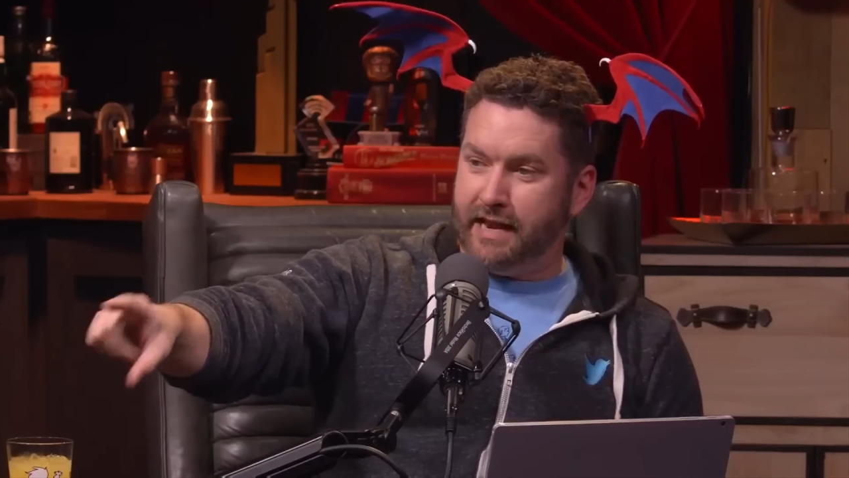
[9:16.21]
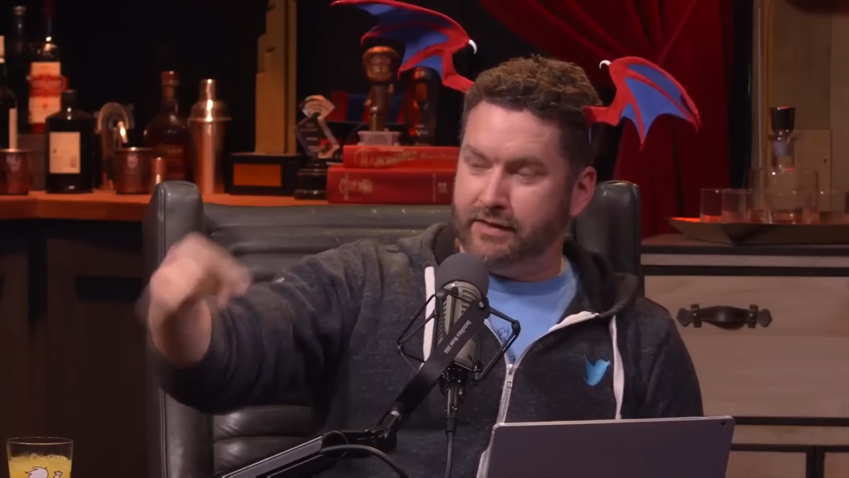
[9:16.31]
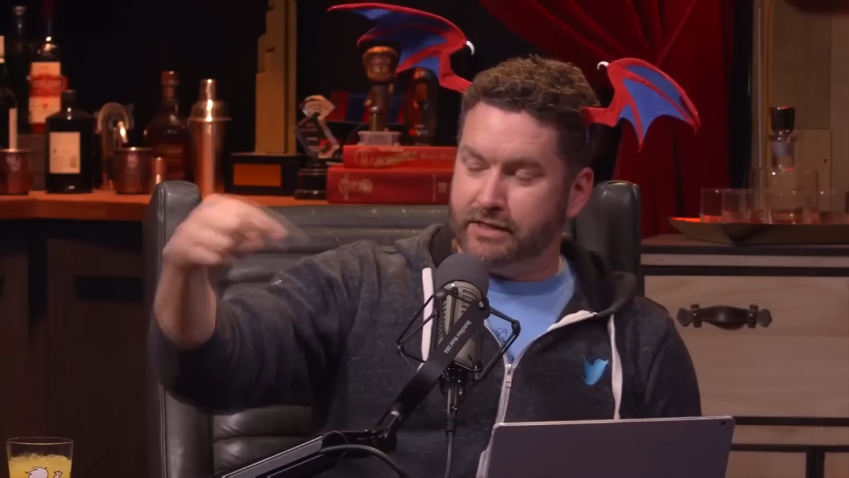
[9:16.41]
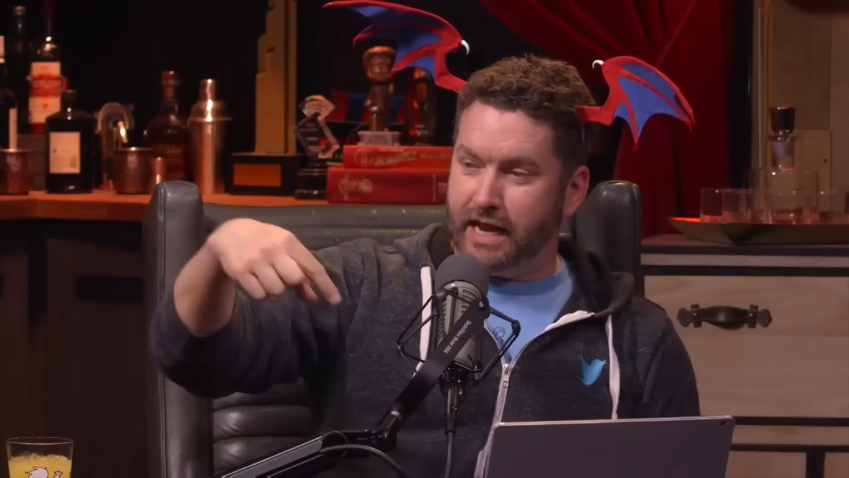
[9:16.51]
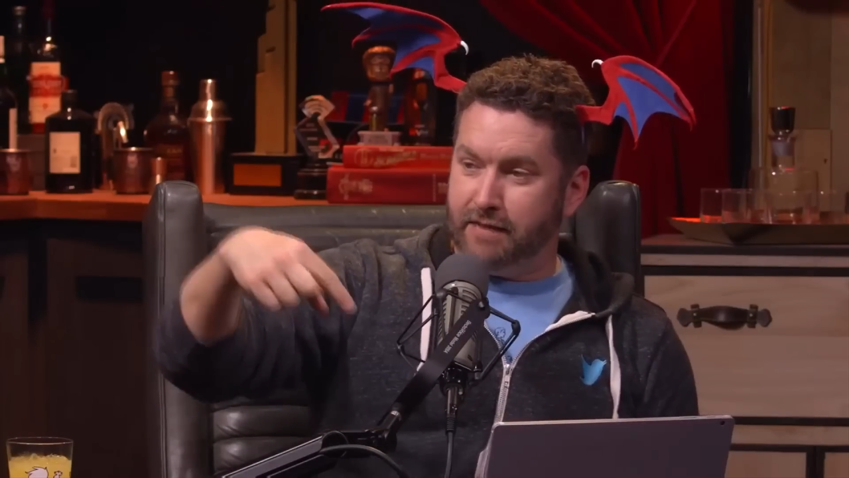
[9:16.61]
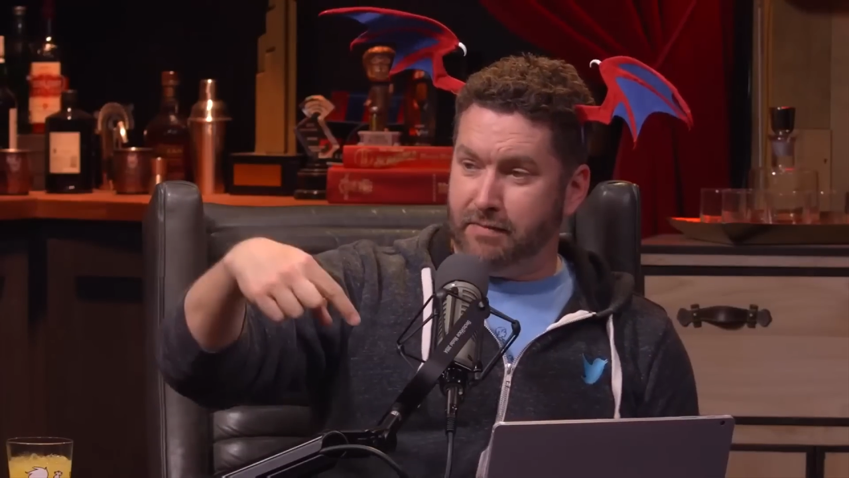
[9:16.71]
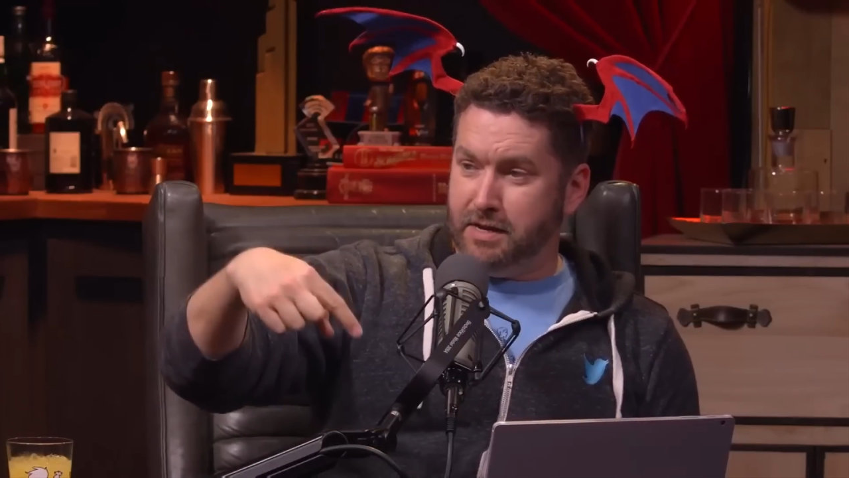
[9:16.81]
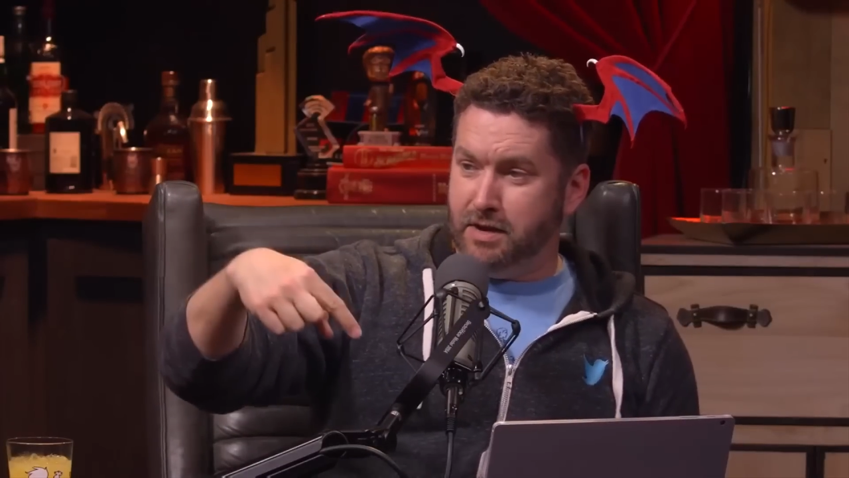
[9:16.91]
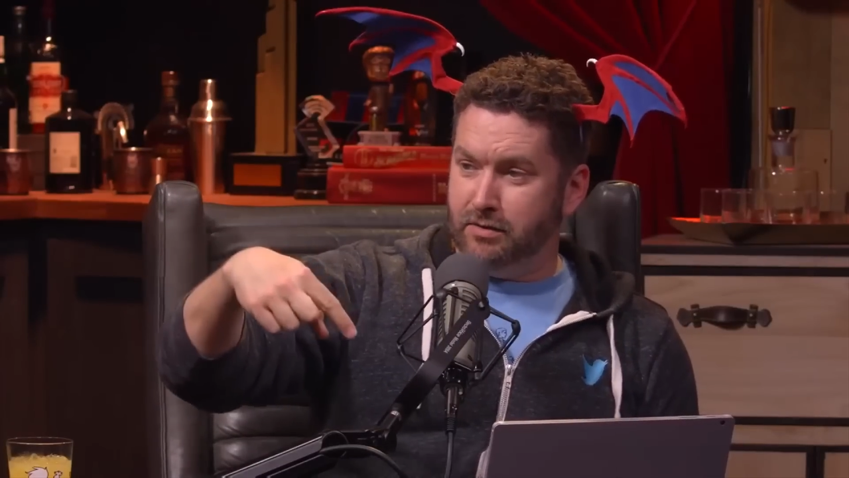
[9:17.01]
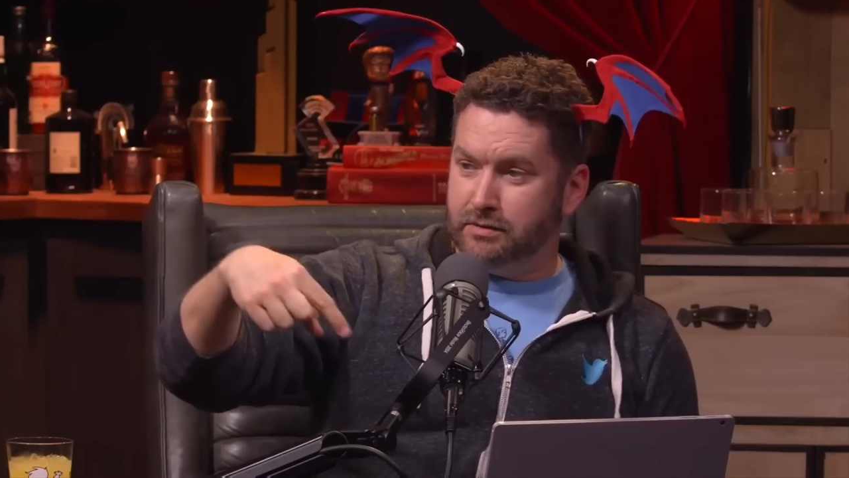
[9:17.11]
I actually had it in my
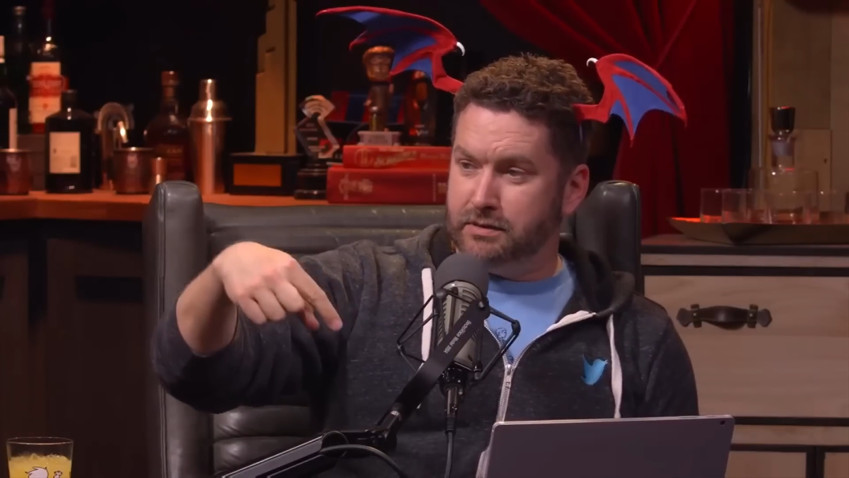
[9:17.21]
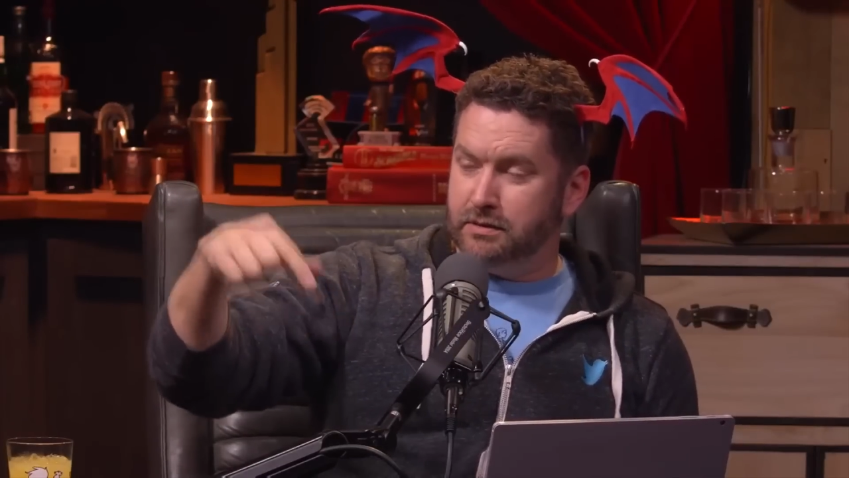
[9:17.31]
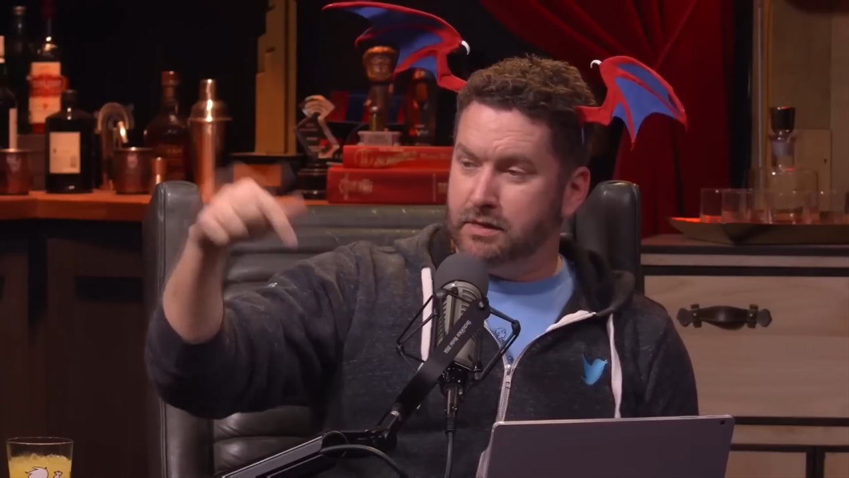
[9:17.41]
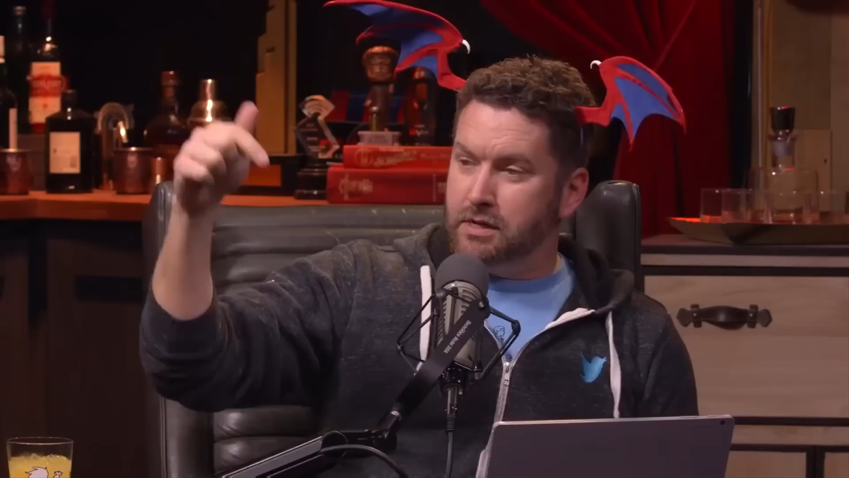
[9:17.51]
notes.